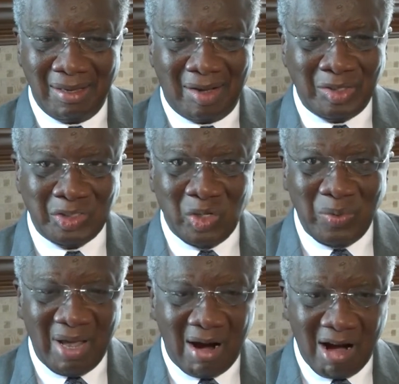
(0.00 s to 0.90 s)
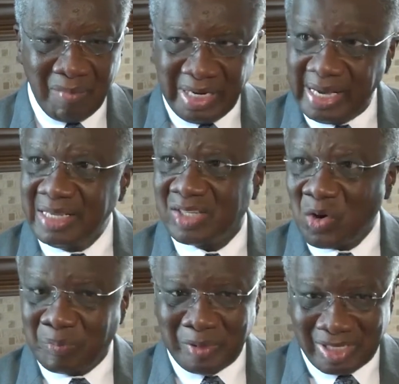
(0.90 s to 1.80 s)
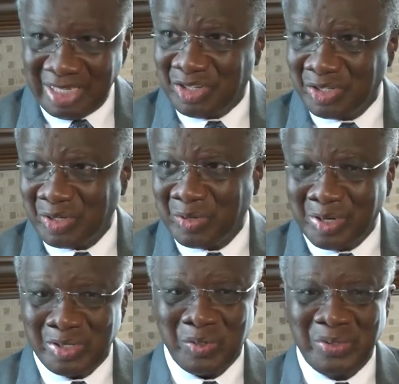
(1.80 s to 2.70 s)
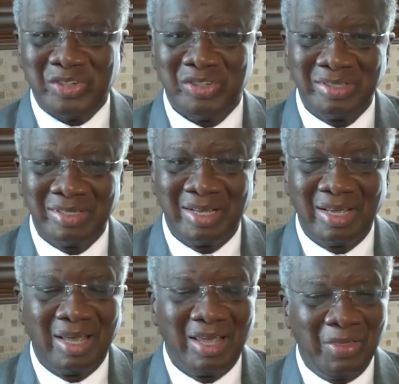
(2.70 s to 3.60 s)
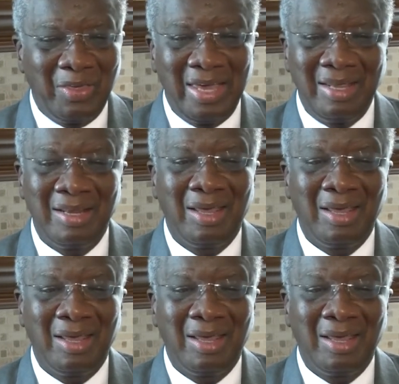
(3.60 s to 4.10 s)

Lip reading: until we harmonize our procedures across the region, then